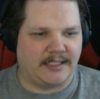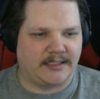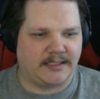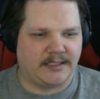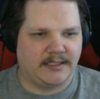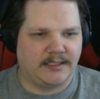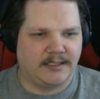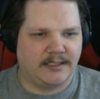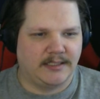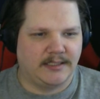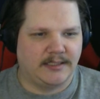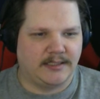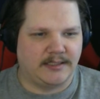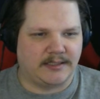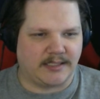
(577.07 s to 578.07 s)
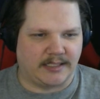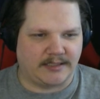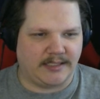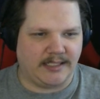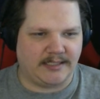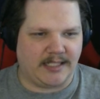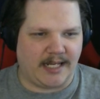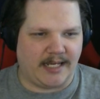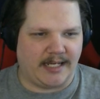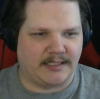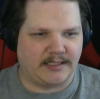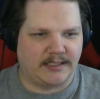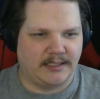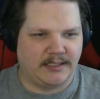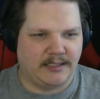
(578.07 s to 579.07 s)
Or octopus. It's got six legs. Or
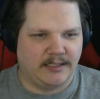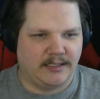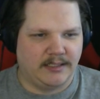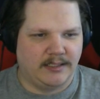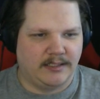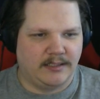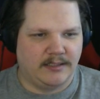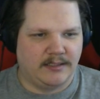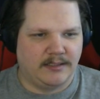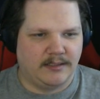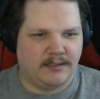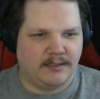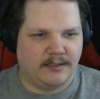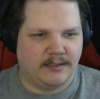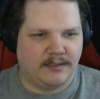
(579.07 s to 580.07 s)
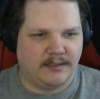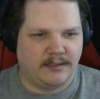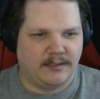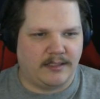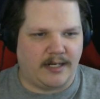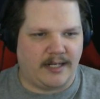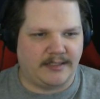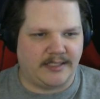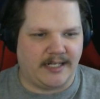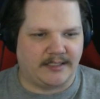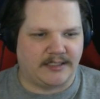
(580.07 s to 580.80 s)
cat. And antennas.